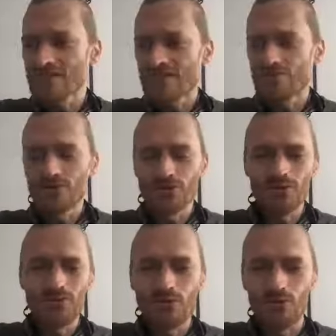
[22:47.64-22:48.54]
some
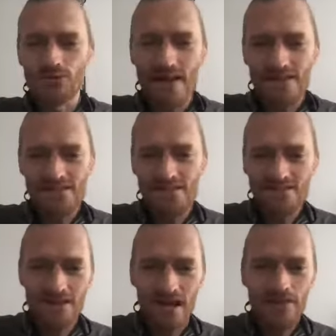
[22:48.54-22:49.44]
good
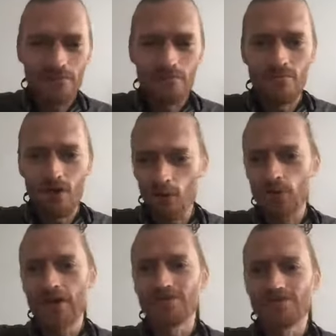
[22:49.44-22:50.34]
relaxing time
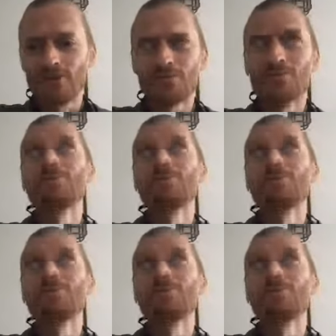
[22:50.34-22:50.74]
away from